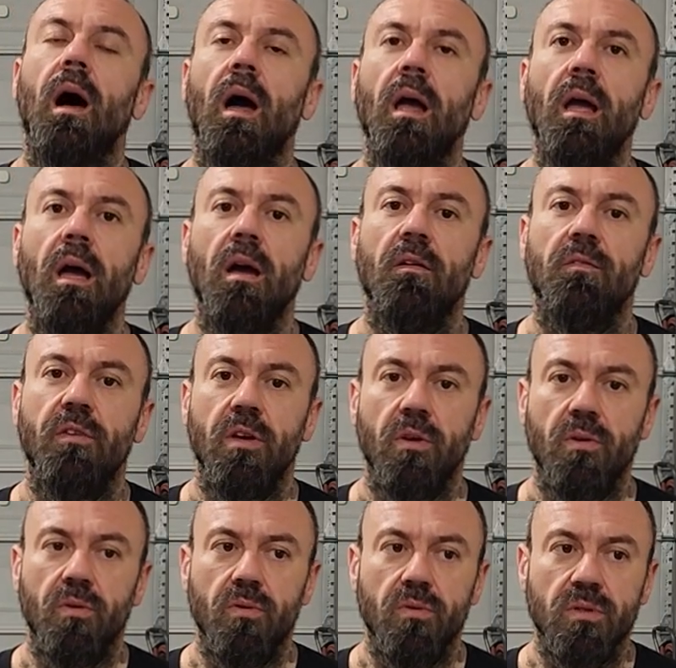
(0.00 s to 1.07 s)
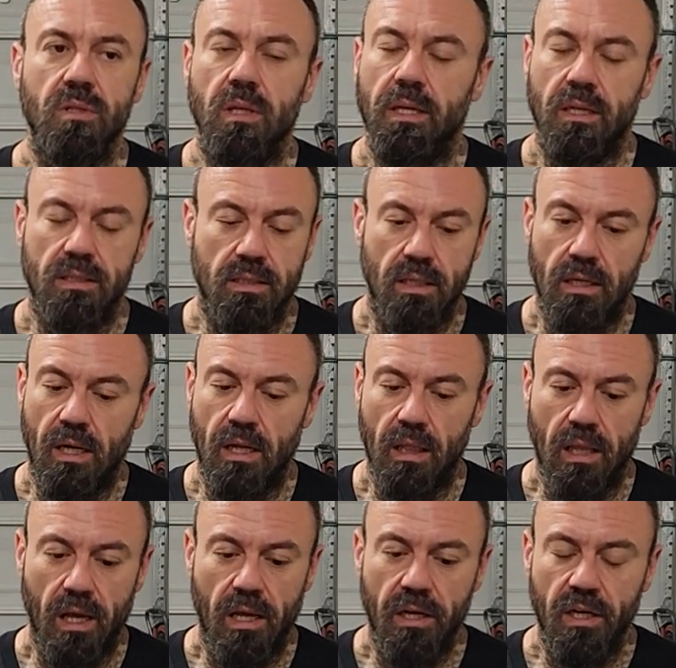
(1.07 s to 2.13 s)
I have used, like I said, a
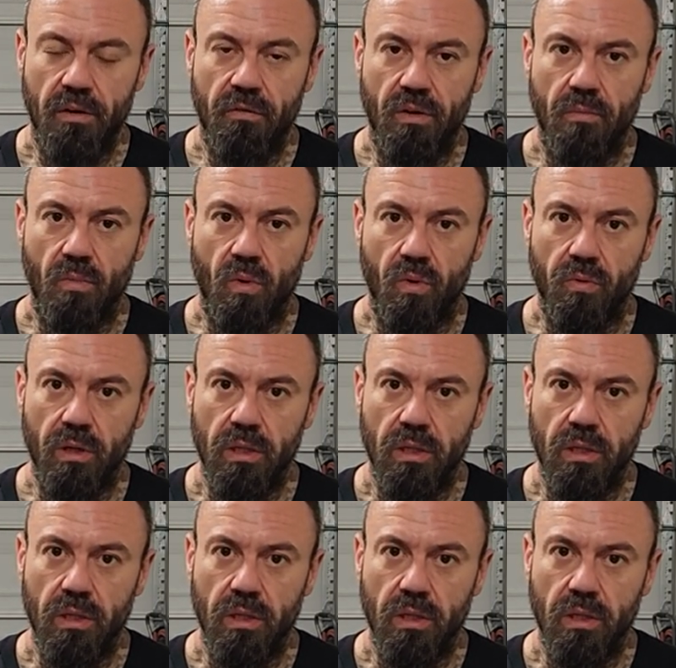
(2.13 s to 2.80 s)
lot of different mold